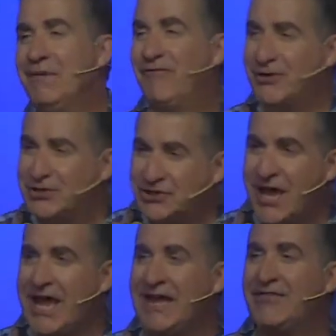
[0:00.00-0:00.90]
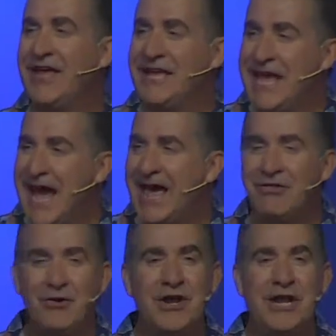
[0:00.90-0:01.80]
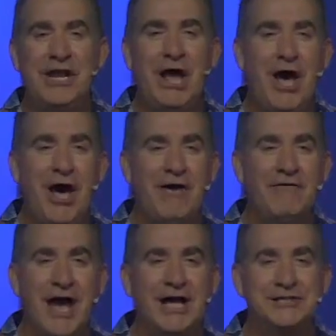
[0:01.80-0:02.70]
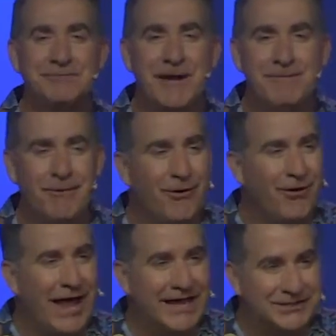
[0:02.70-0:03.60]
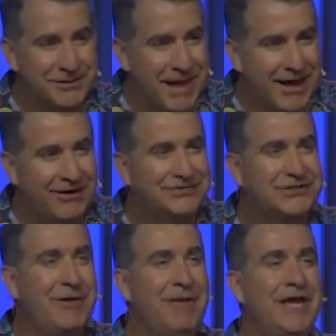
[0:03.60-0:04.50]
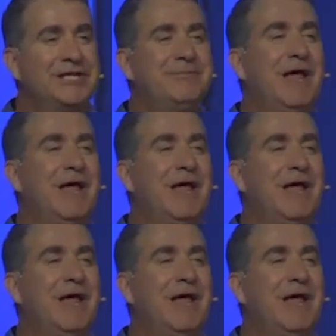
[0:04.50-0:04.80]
forsake the gathering of God's people as the manner of some is,